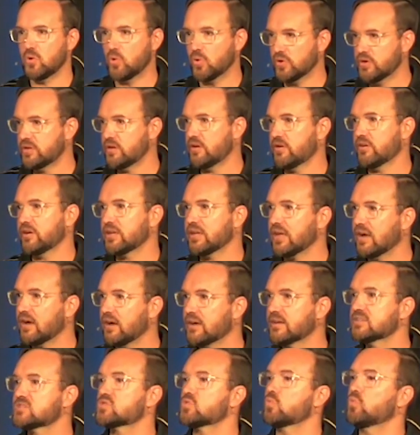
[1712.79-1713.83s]
ordinary
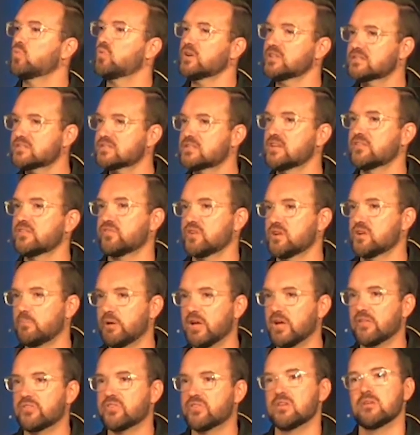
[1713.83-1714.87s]
guys. What's different
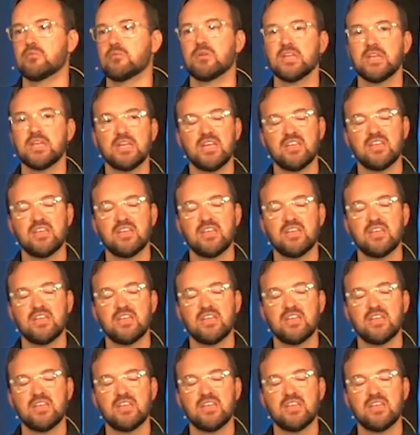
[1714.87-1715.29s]
about them?